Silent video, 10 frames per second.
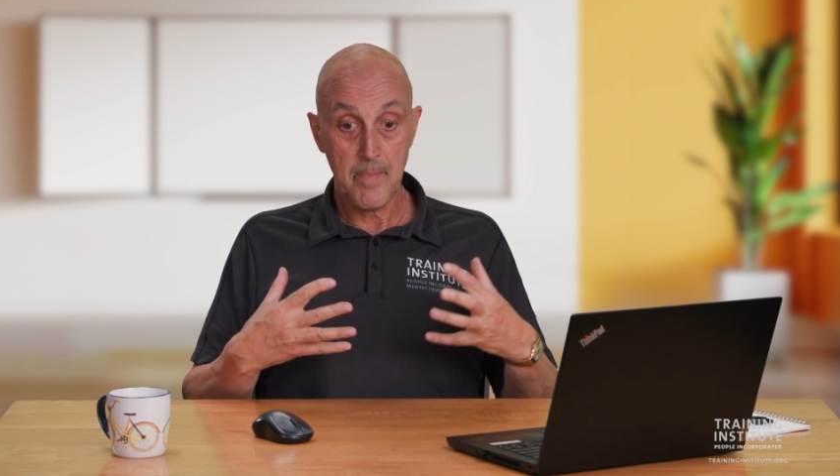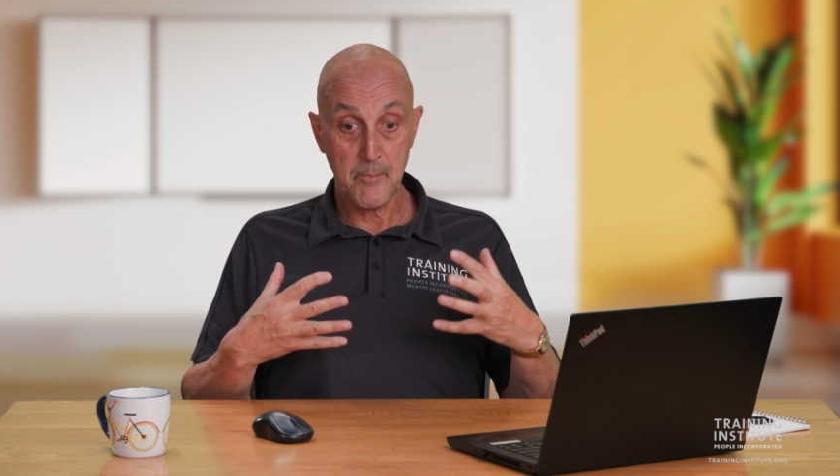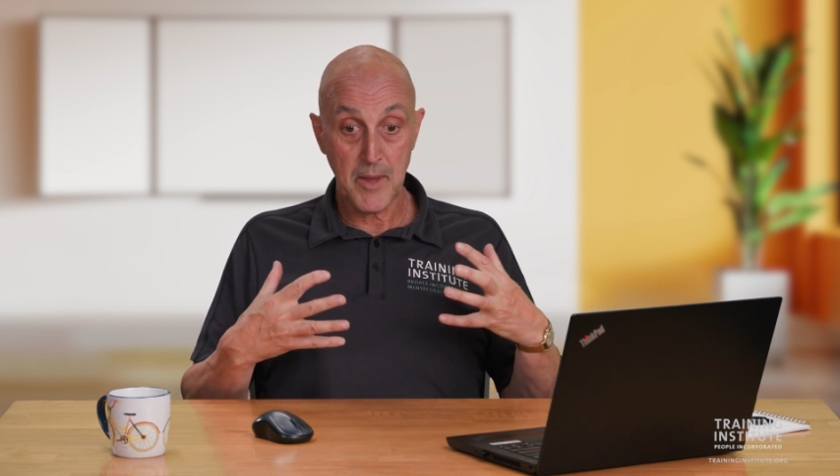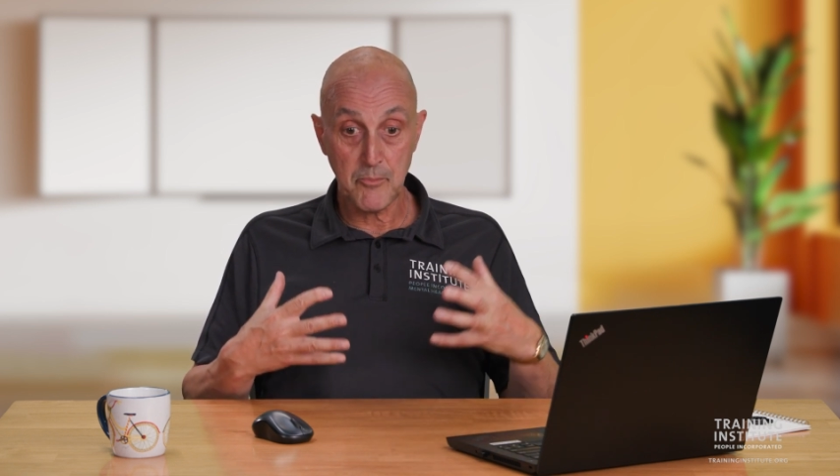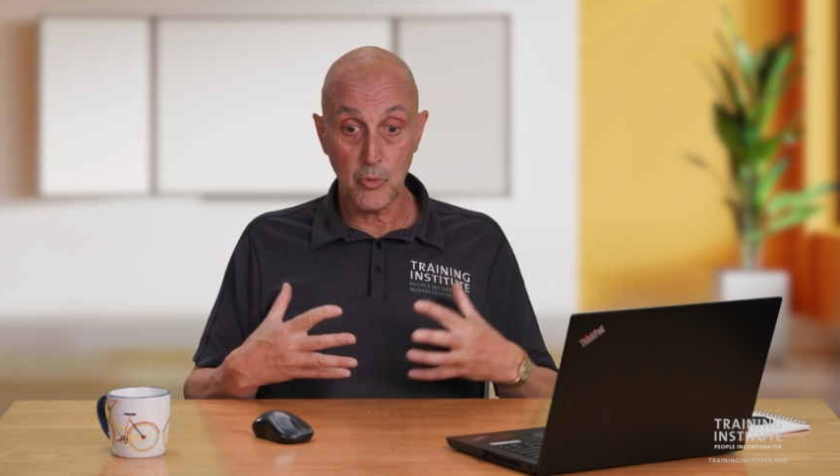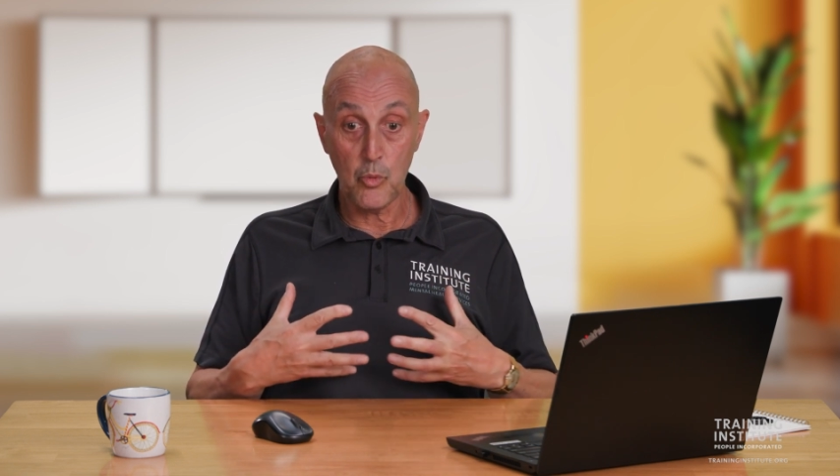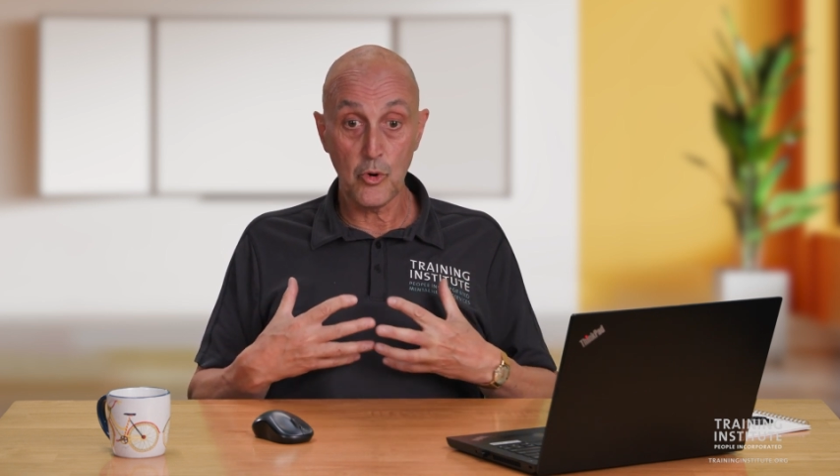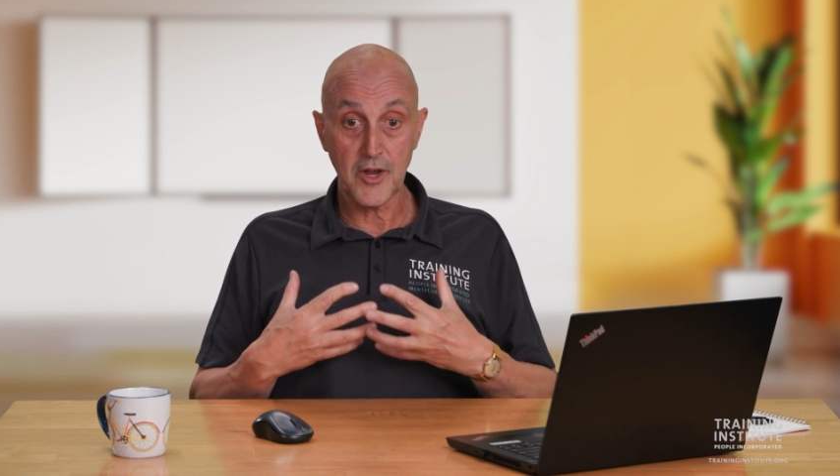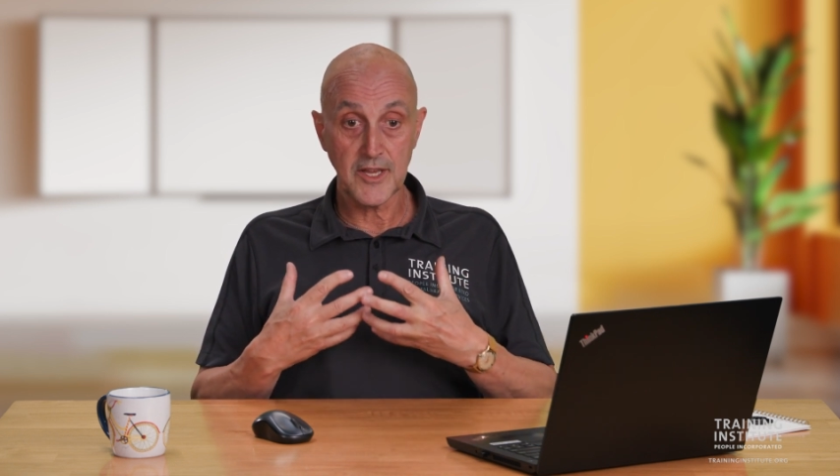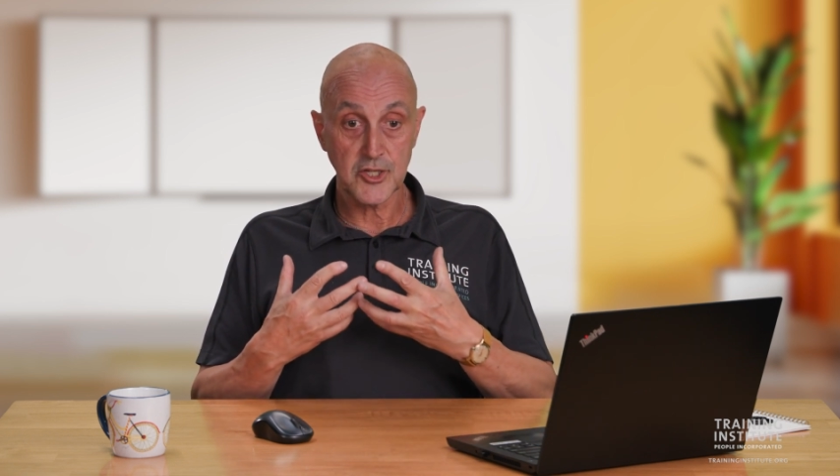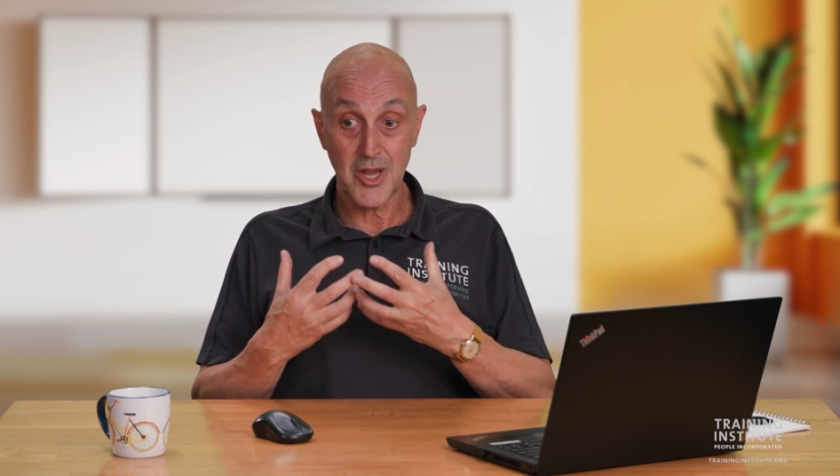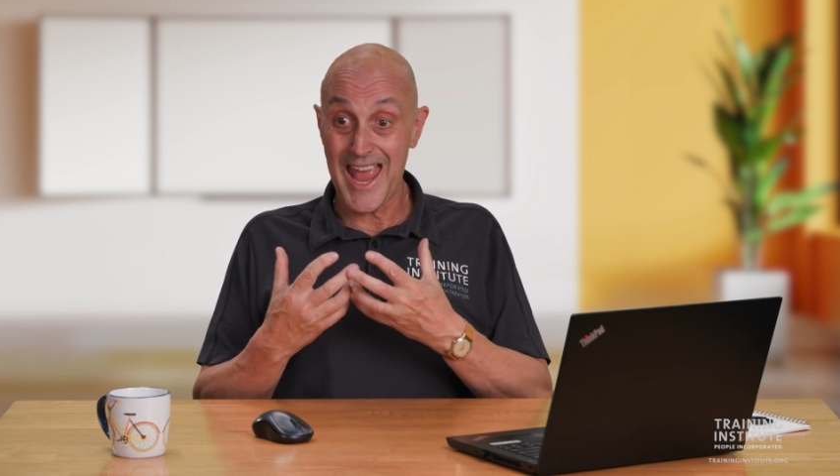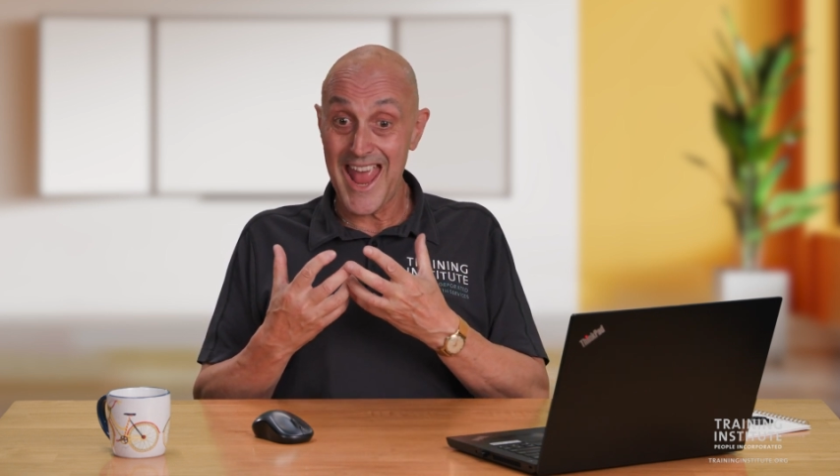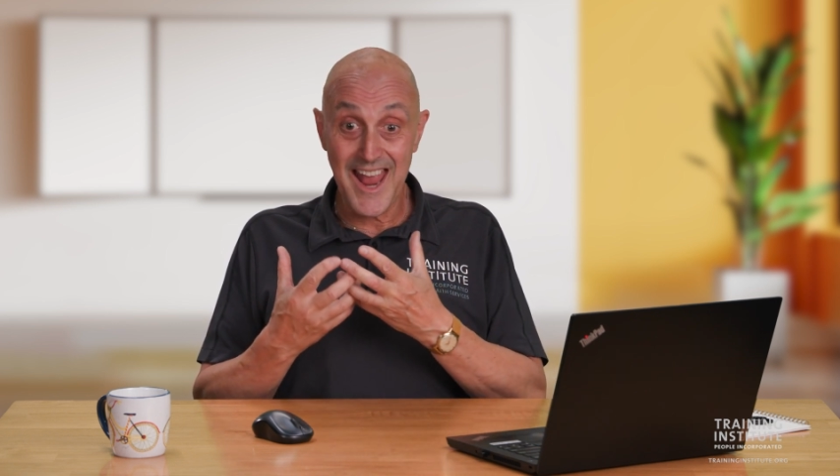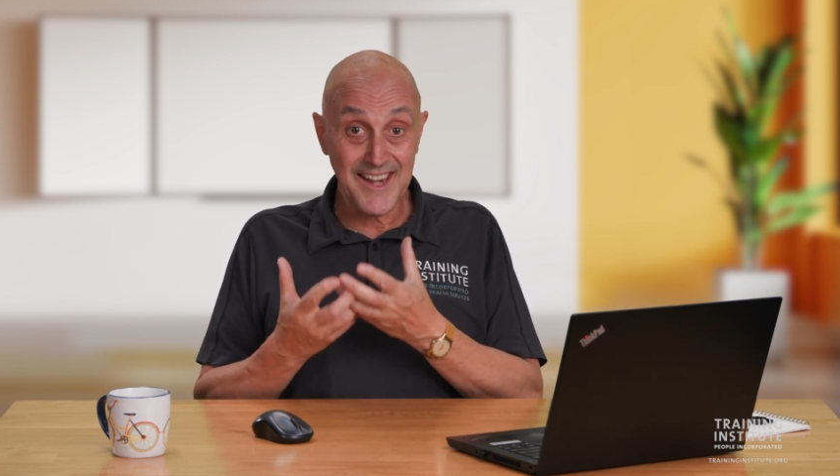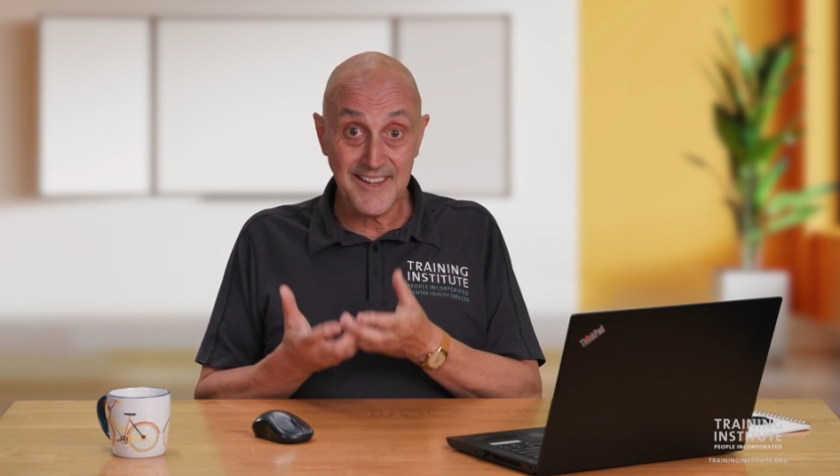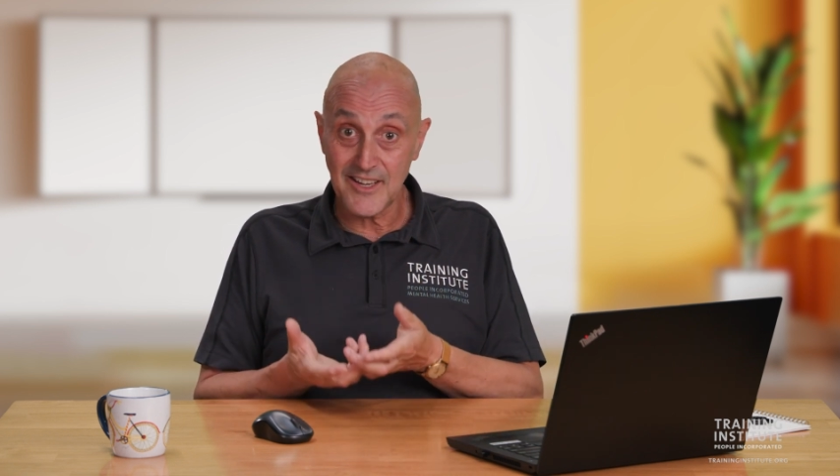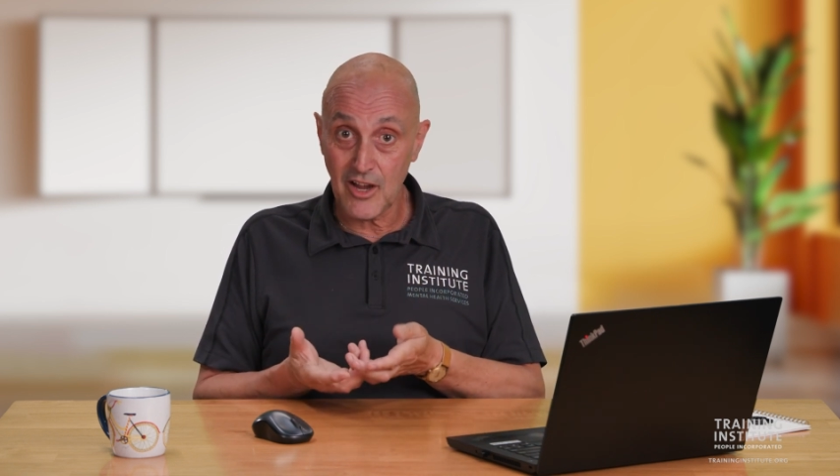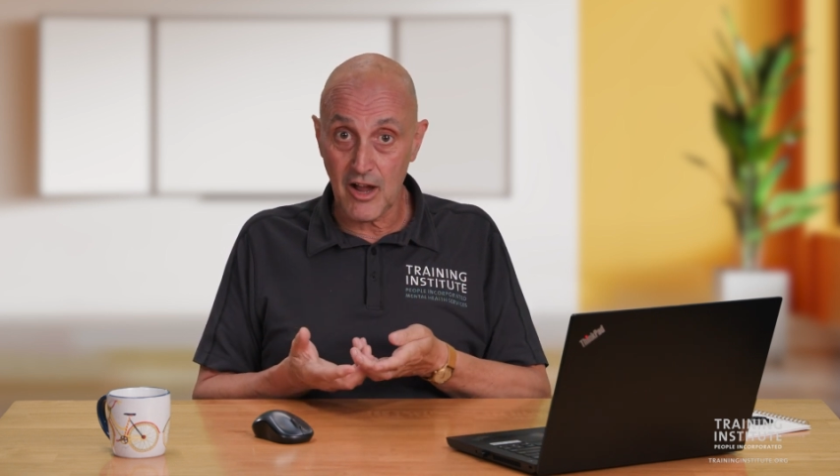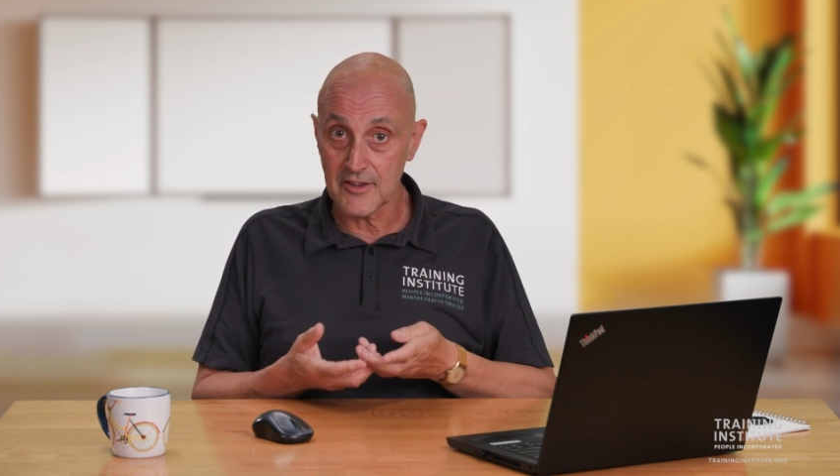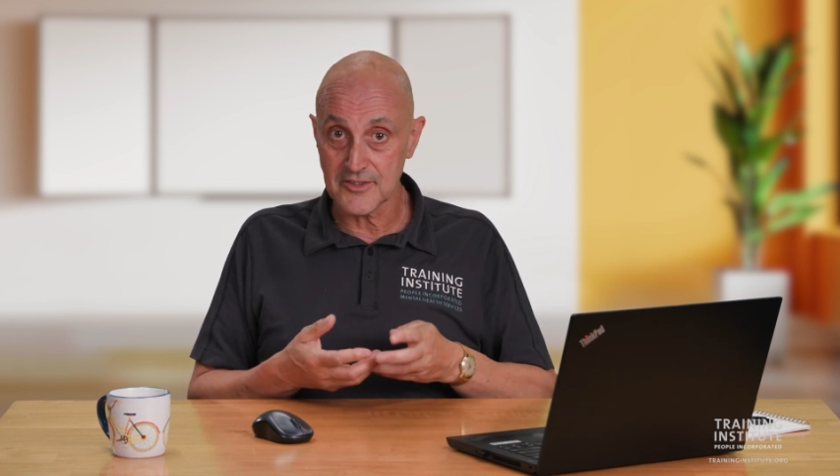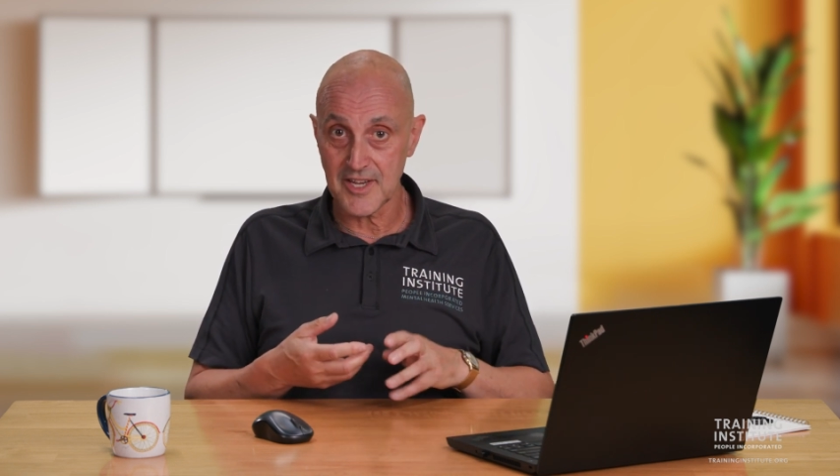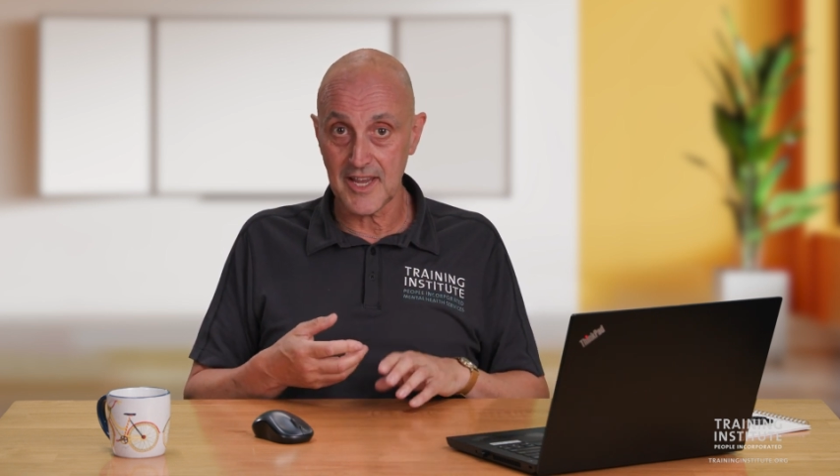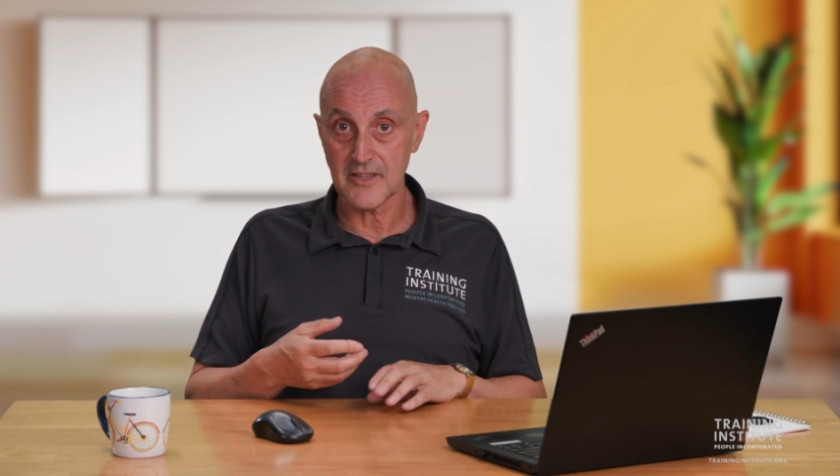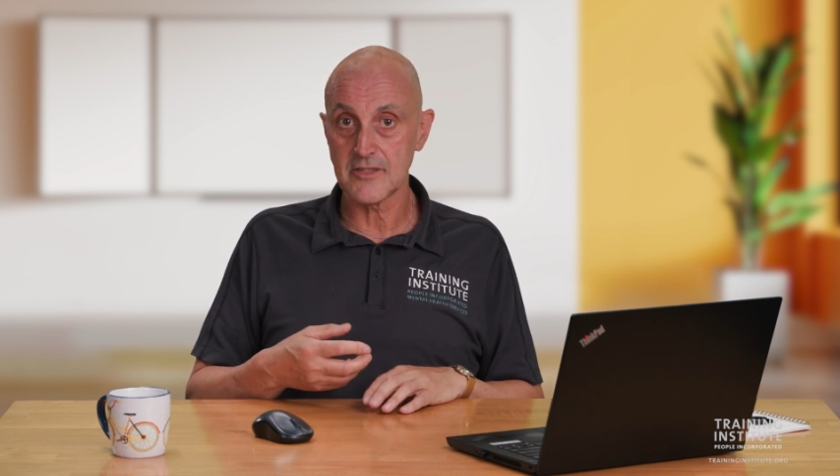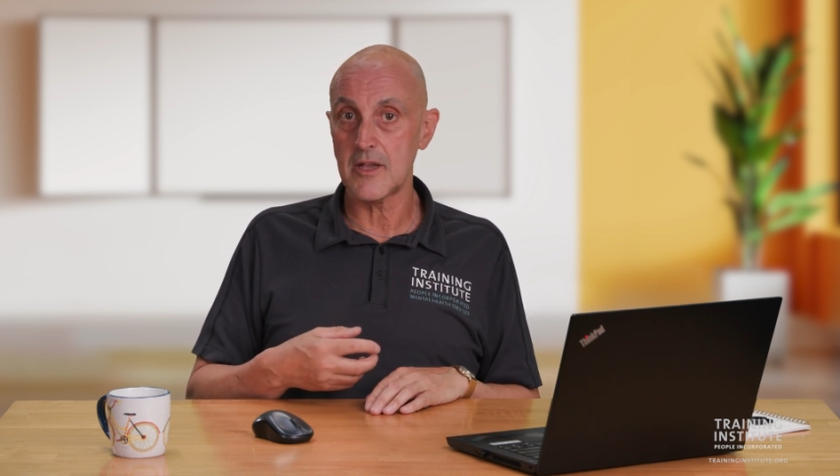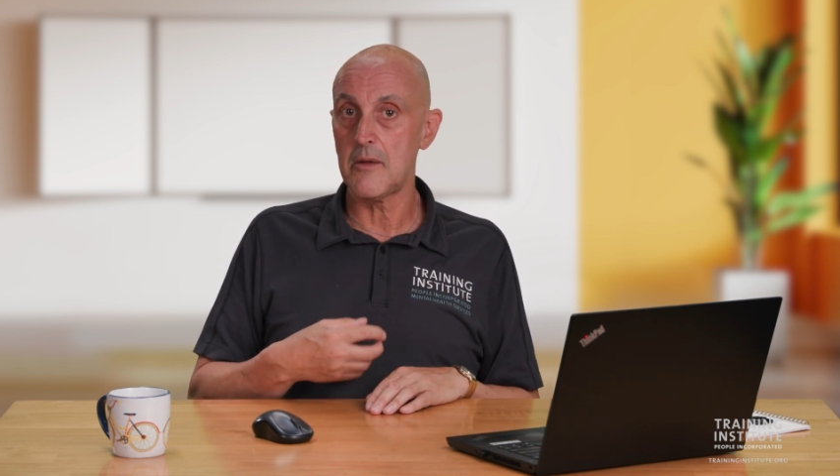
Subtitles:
people walk into any context